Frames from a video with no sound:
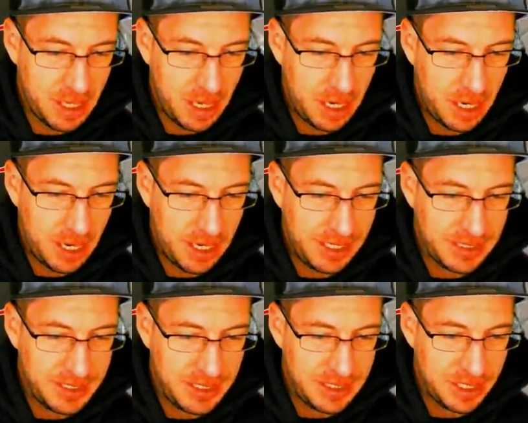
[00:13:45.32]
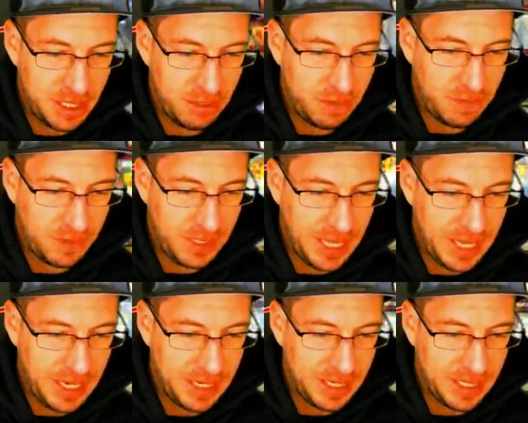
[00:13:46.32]
Alright, it's not over
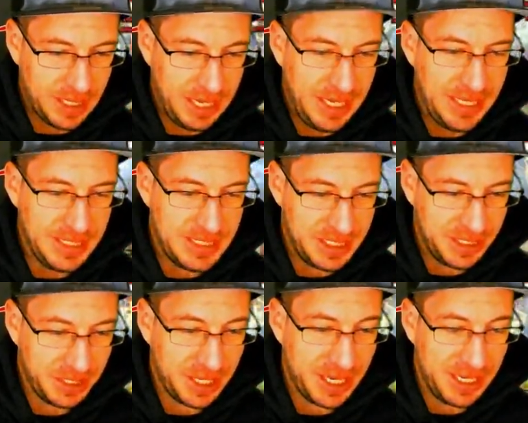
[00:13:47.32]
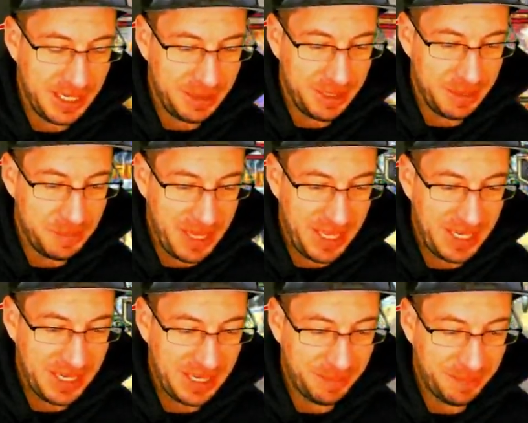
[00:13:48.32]
yet. He's still got a
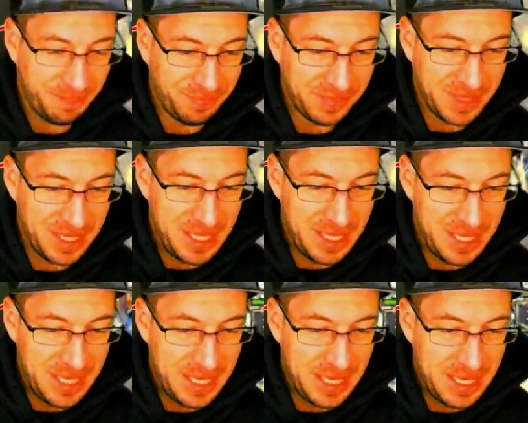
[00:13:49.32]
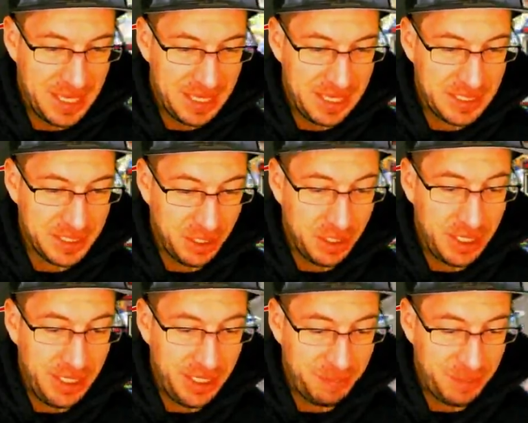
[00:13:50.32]
beam up. It's
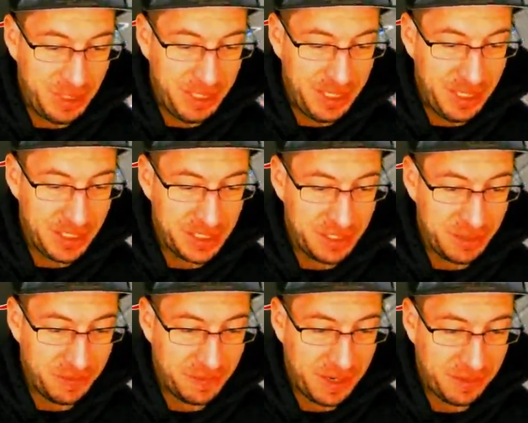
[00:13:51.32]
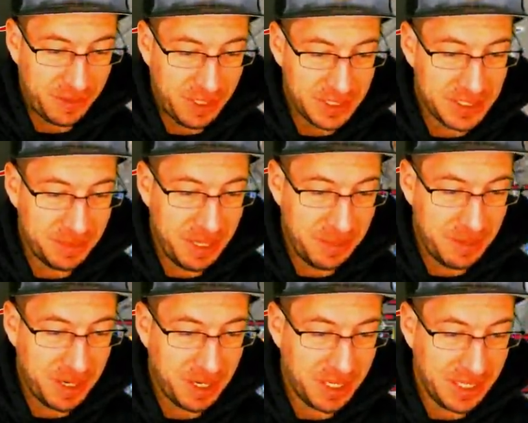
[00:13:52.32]
looking pretty good so far for us. I'm
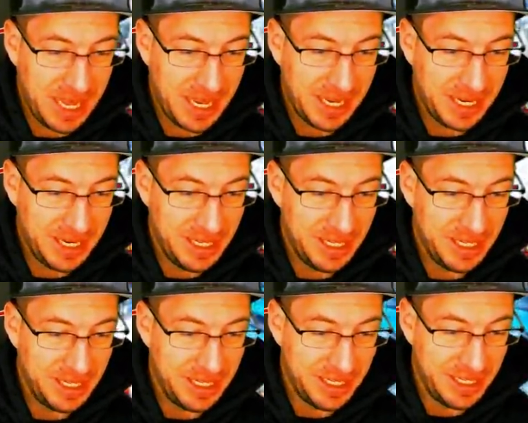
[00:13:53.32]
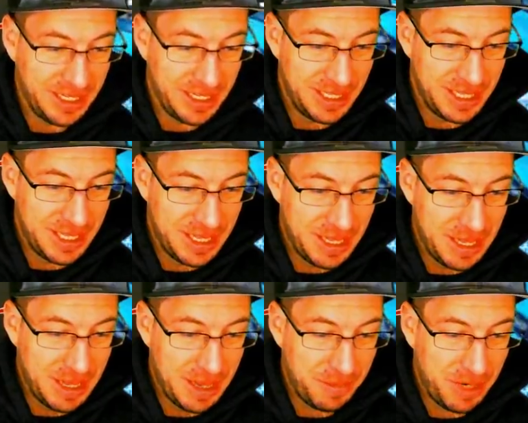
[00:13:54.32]
not gonna lie.
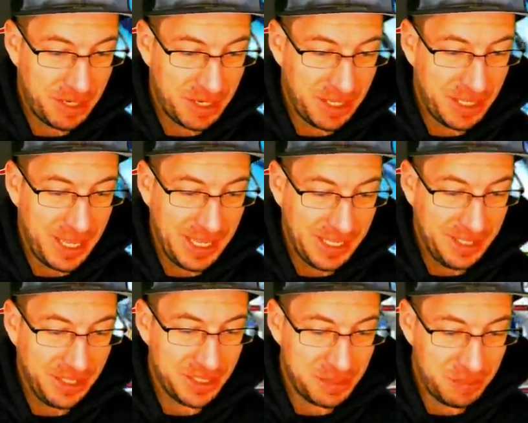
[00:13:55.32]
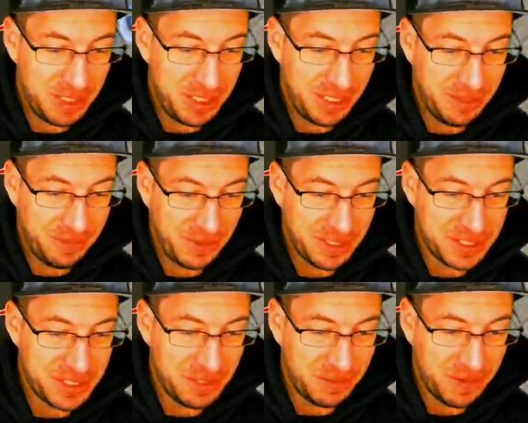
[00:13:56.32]
I'm not gonna lie. It looks pretty good for us
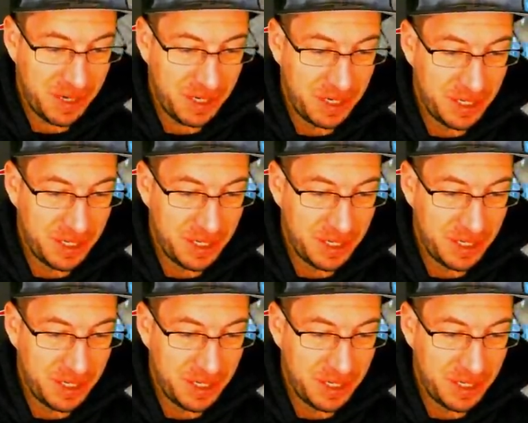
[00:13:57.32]
so far.